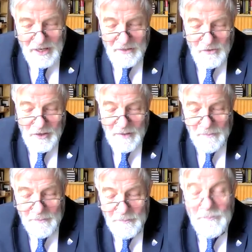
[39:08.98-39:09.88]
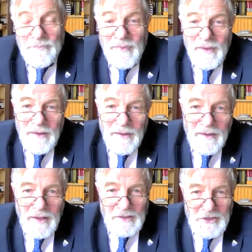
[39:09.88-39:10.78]
country.
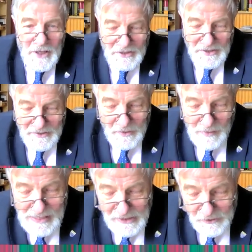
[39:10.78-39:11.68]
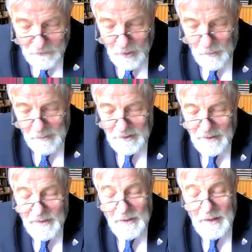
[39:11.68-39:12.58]
Just as the Eastern Roman
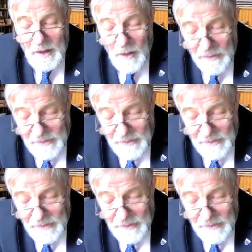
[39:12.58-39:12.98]
and